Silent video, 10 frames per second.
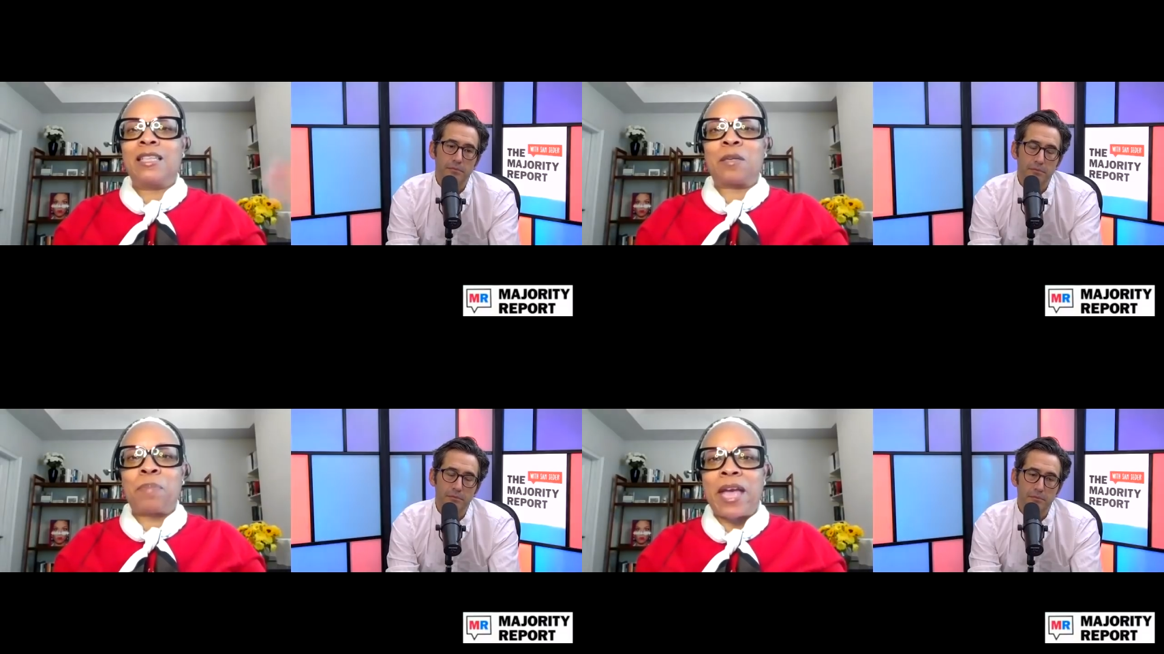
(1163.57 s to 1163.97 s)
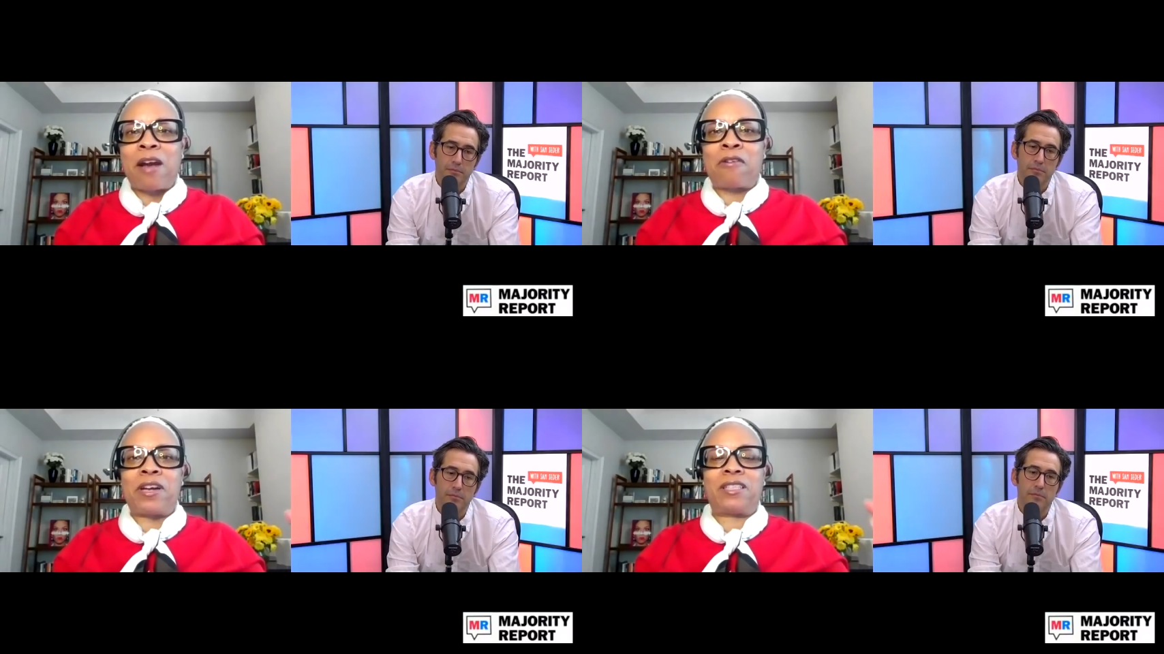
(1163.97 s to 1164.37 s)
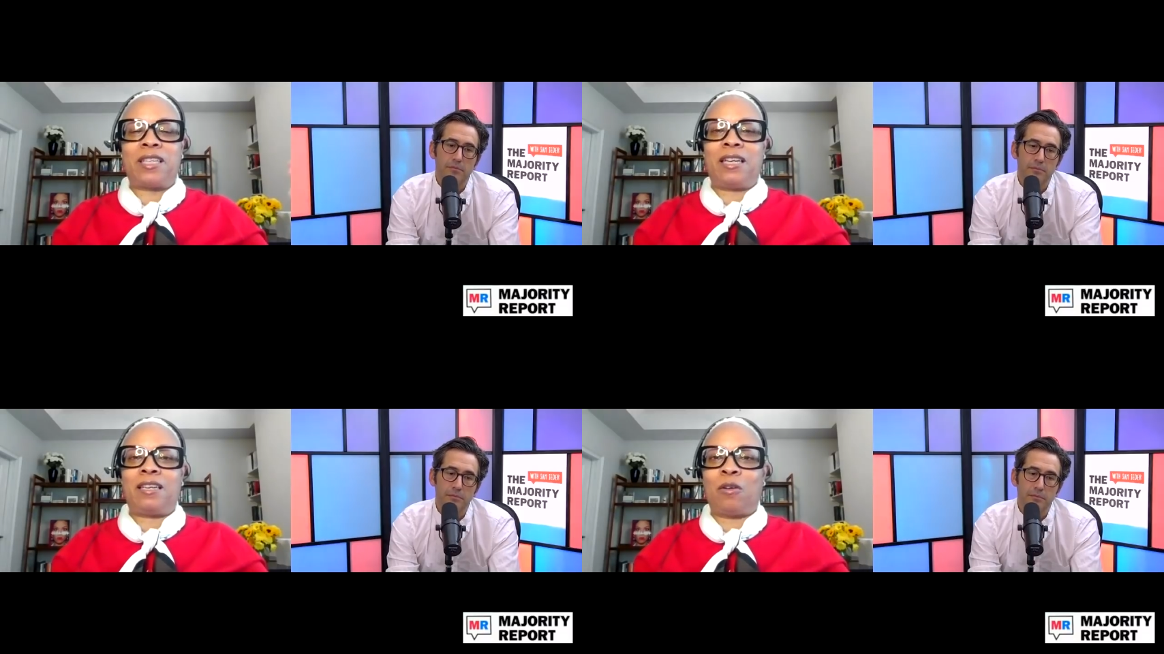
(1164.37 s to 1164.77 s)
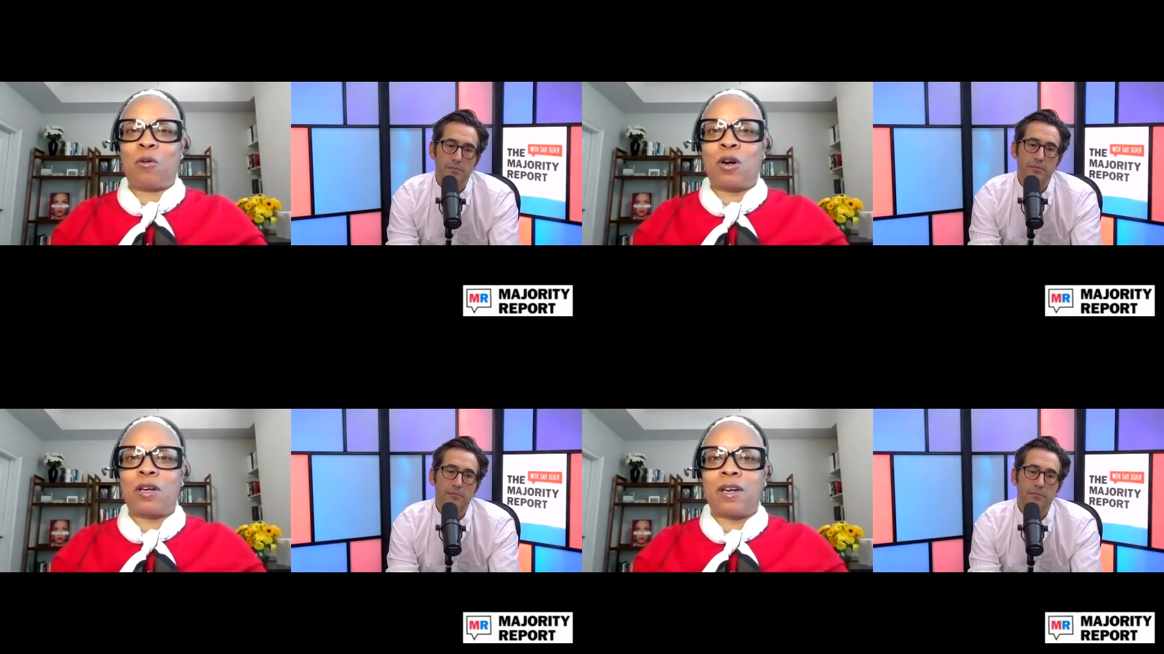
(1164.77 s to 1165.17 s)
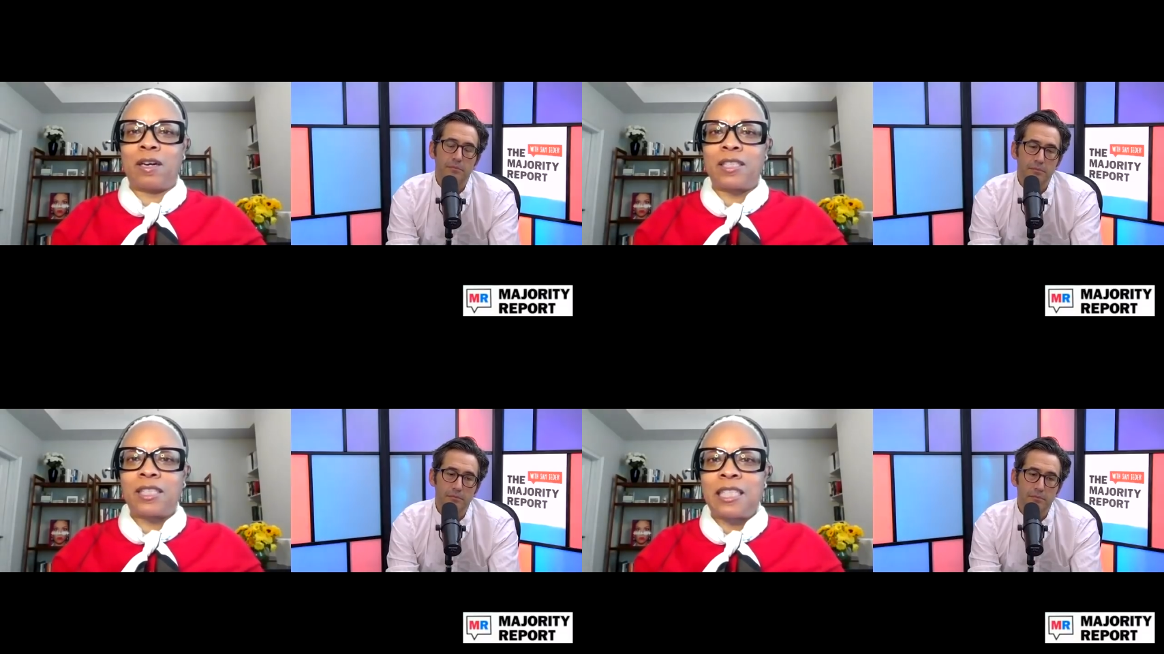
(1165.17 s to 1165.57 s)
Speaker 1: to parents and or
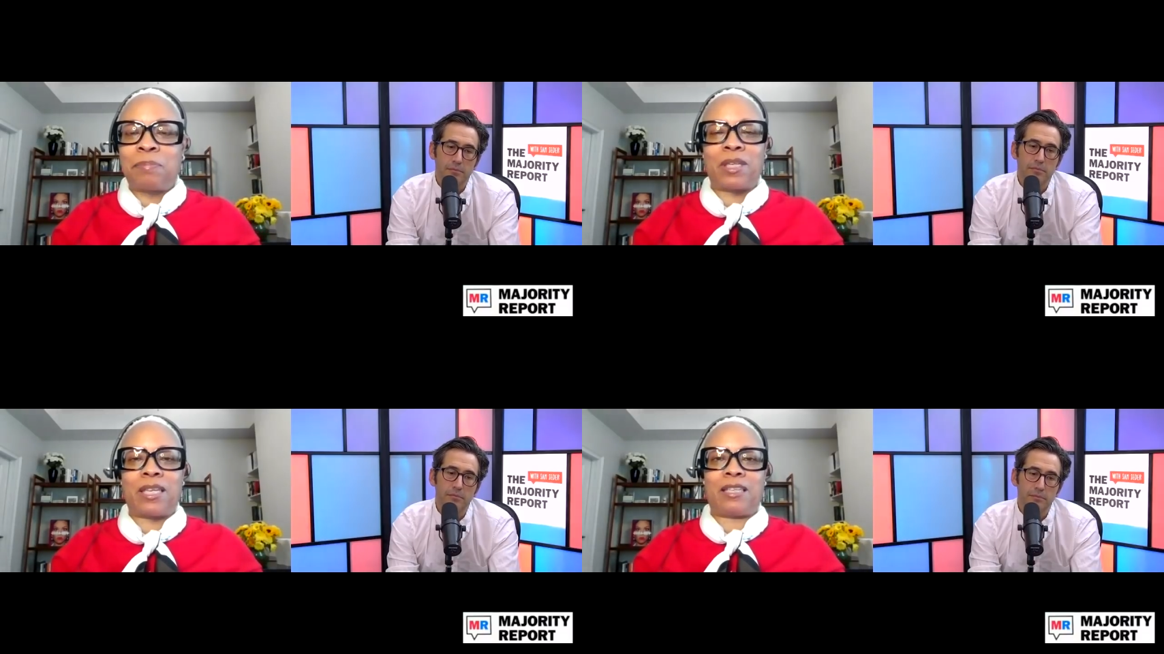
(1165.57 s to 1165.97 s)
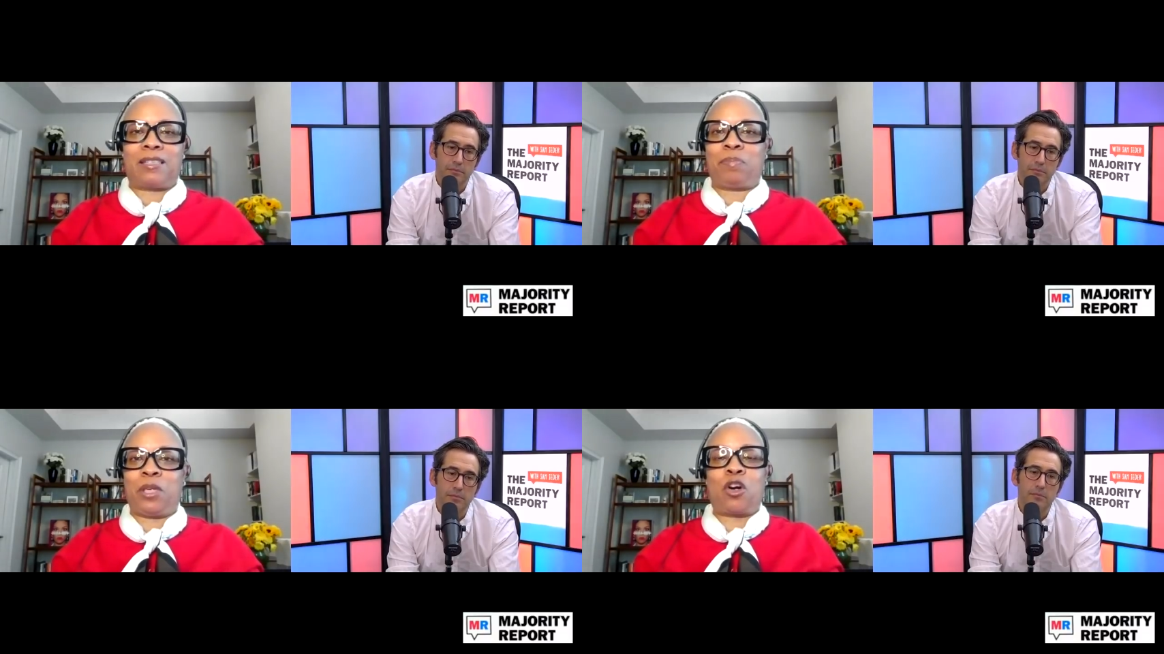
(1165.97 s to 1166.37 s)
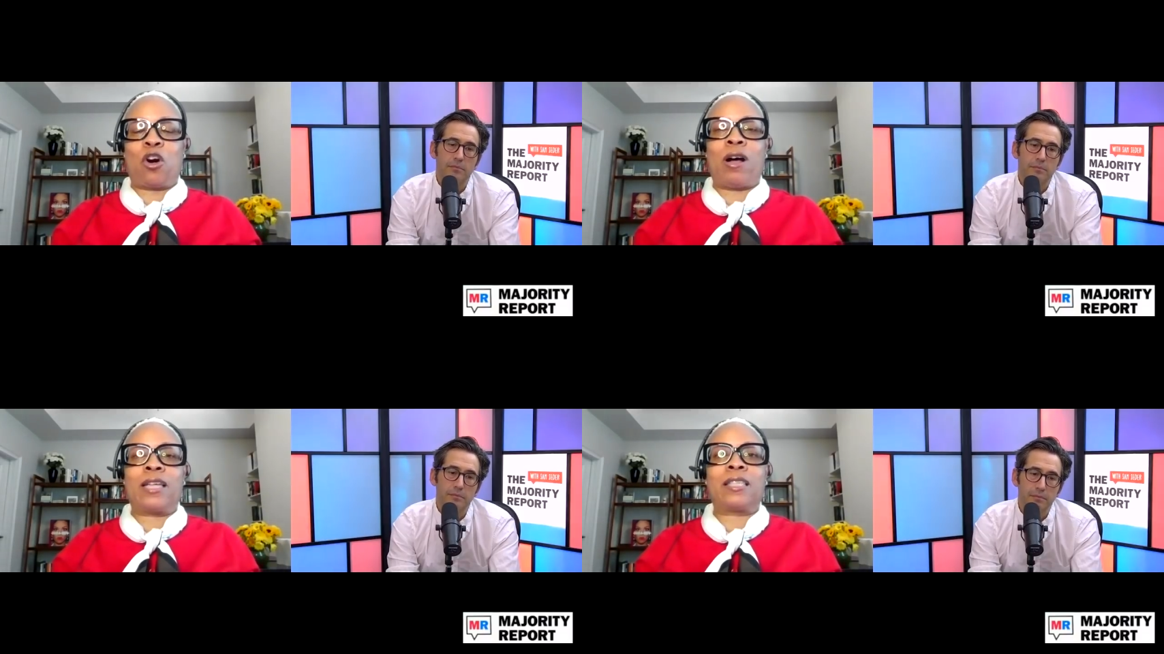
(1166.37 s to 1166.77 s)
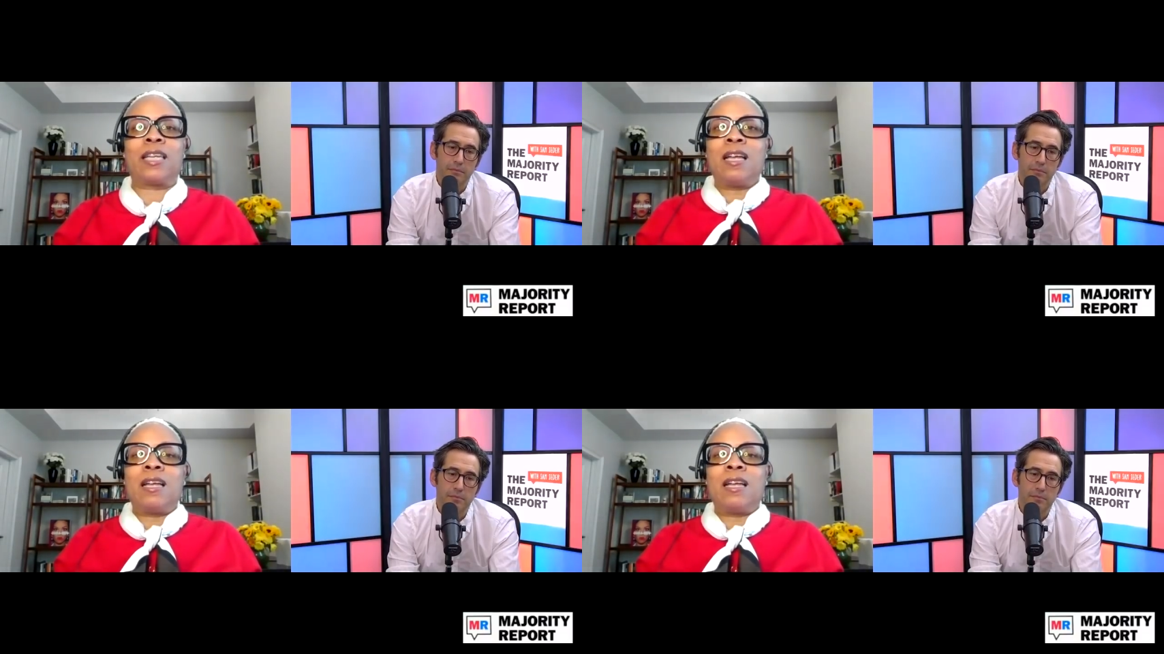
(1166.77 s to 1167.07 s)
uh, siblings because